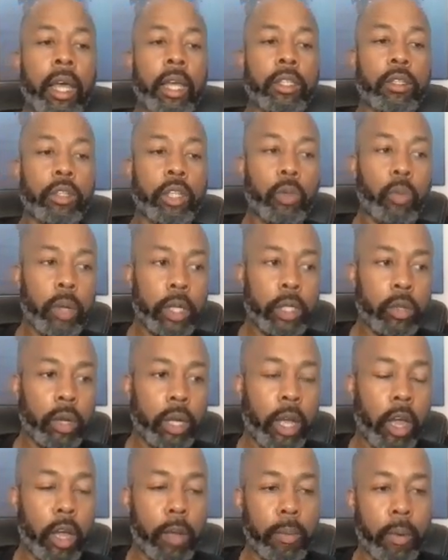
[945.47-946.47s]
So she went to a
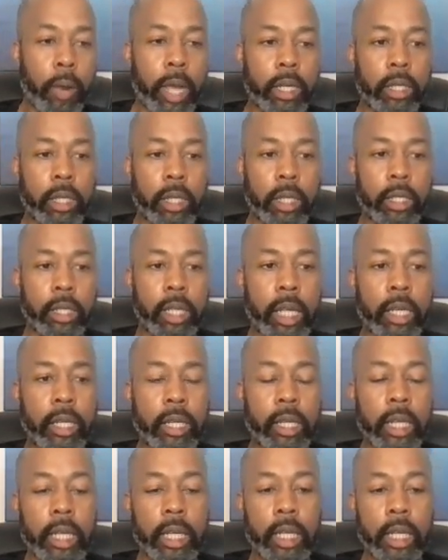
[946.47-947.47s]
chiropractor, they
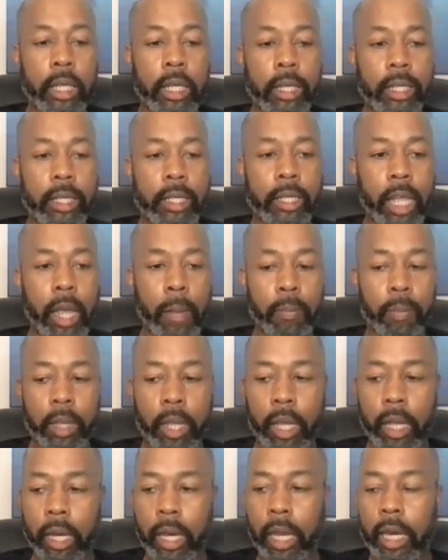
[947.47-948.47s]
did
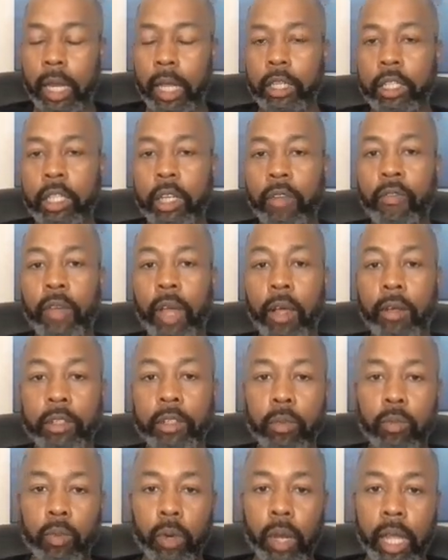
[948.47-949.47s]
something, and then she found
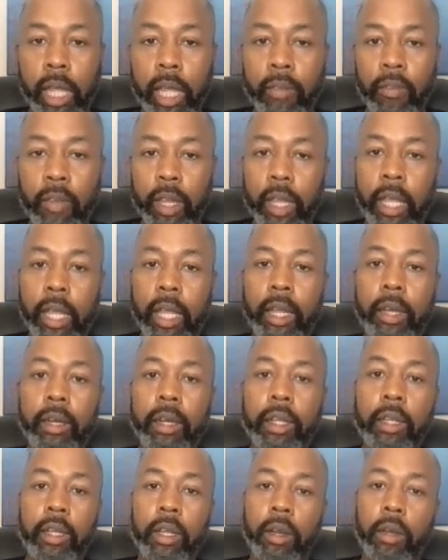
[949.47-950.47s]
some relief. And
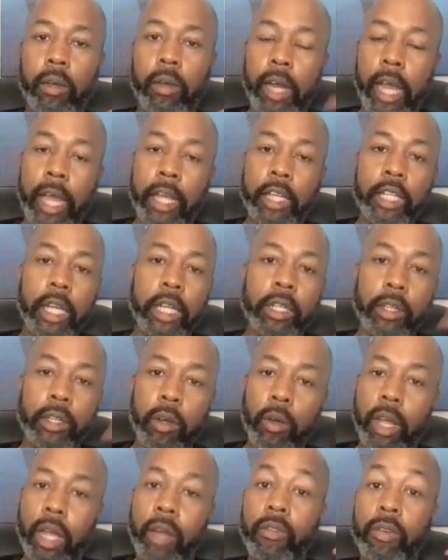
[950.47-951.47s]
then, now she had to
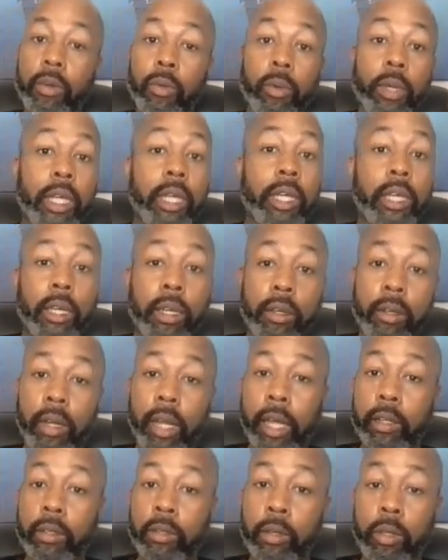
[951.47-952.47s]
go every week,
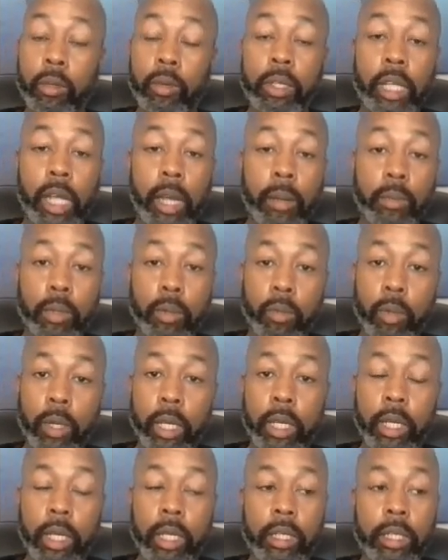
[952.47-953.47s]
like 2, 3 times a
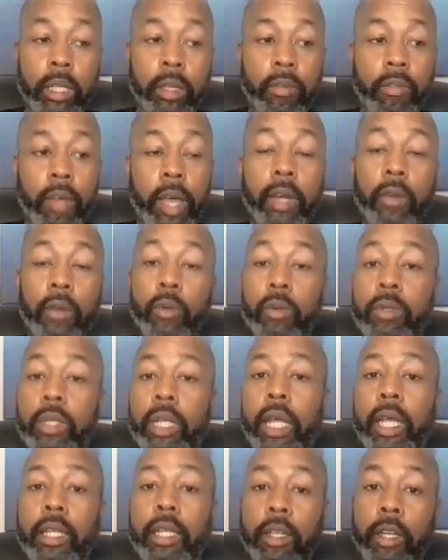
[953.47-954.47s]
week, until finally we was
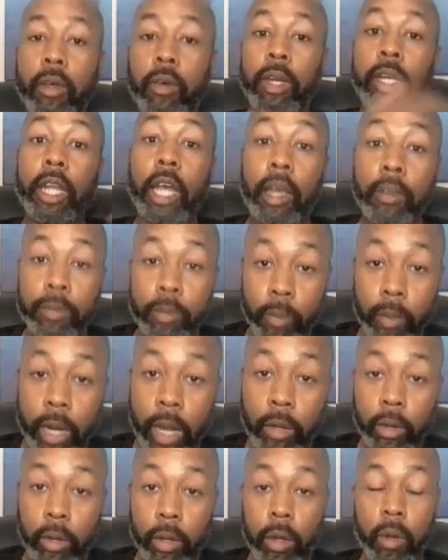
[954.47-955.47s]
like, enough, we're
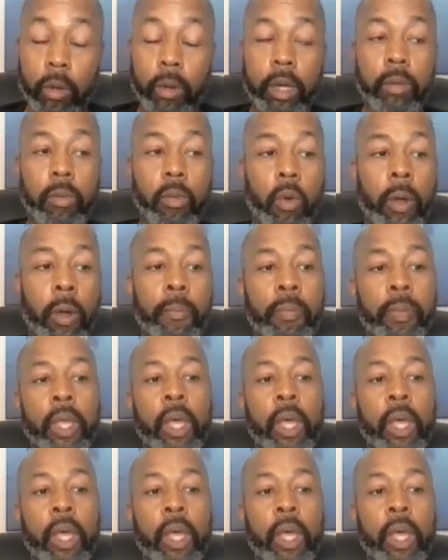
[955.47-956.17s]
not gonna go anymore.